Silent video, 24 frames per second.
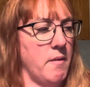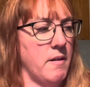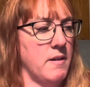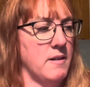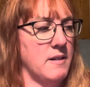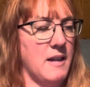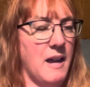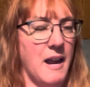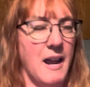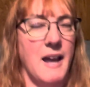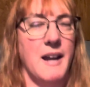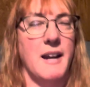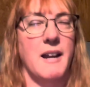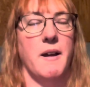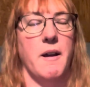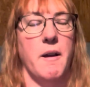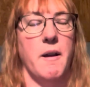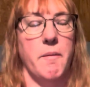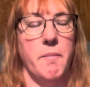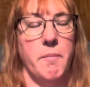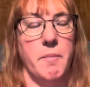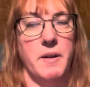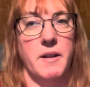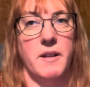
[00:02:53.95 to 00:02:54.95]
Diana
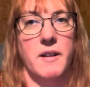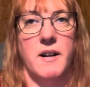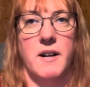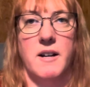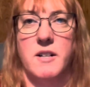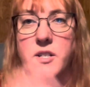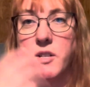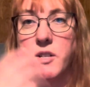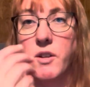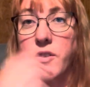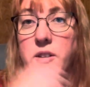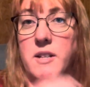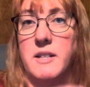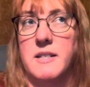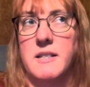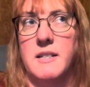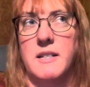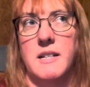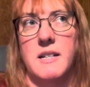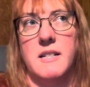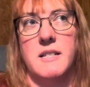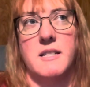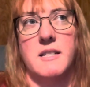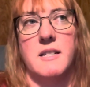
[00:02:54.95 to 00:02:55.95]
Biller. So this
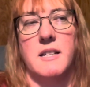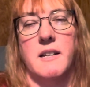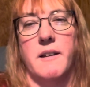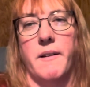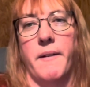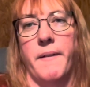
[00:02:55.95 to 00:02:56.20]
is,